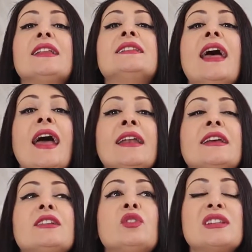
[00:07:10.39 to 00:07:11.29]
Then
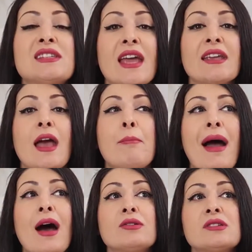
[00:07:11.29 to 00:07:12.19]
it will take
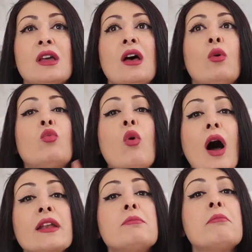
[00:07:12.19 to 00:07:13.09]
about
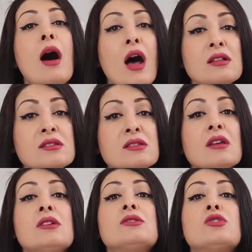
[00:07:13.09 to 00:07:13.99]
1 month
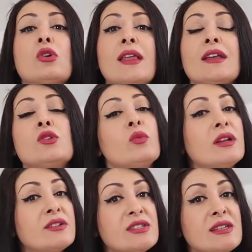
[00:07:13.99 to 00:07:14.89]
so that you
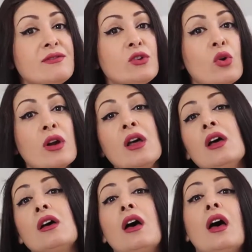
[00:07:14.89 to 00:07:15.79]
will receive your
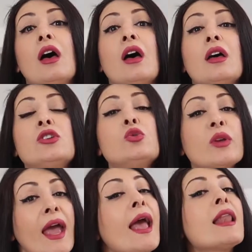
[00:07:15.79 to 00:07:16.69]

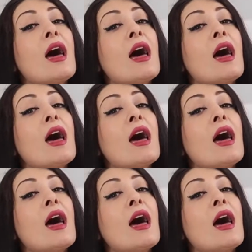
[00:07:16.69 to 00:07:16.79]
UK